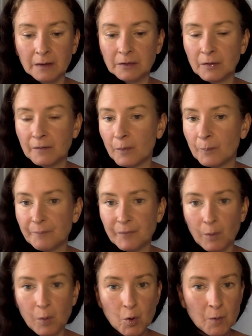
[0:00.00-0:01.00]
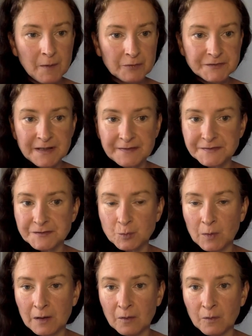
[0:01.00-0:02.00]
the hormone tests as
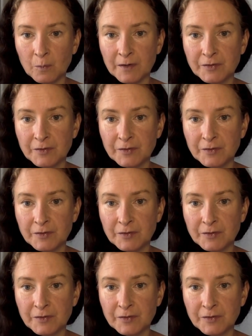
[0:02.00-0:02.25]
well that we